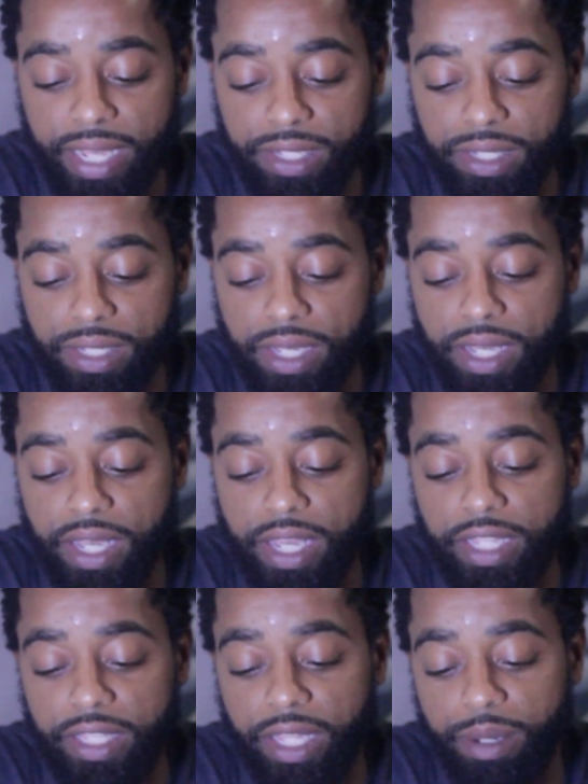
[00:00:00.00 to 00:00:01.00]
That's
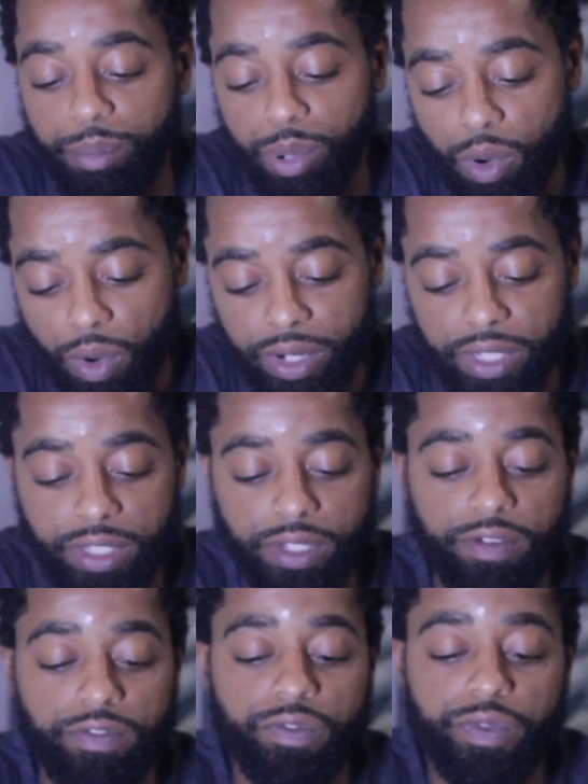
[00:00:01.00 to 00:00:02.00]
the importance
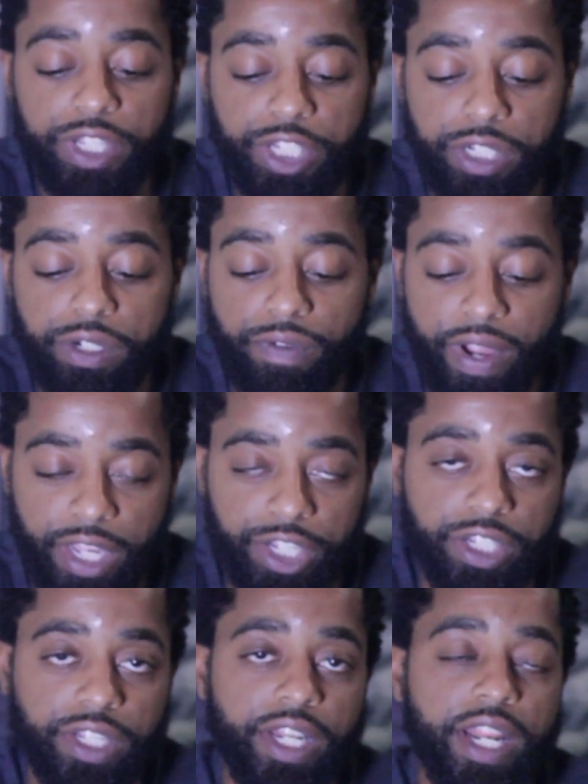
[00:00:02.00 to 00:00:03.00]
of
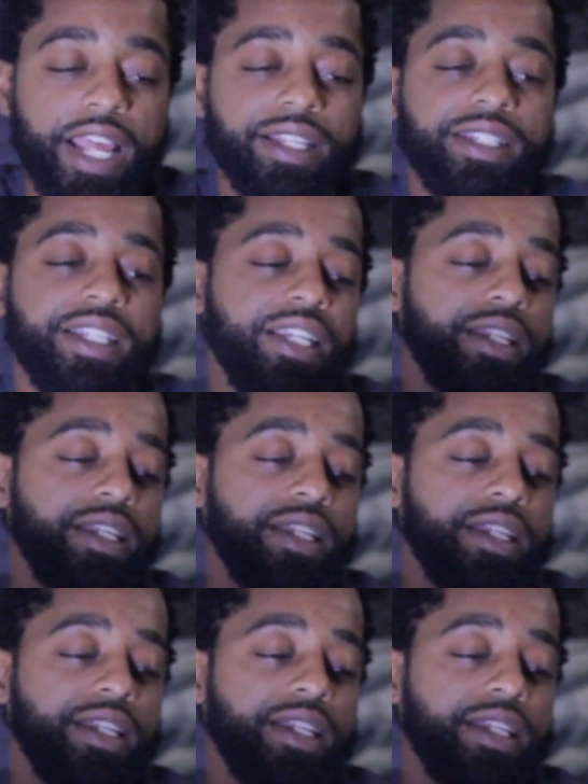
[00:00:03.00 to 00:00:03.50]
regeneration. And I was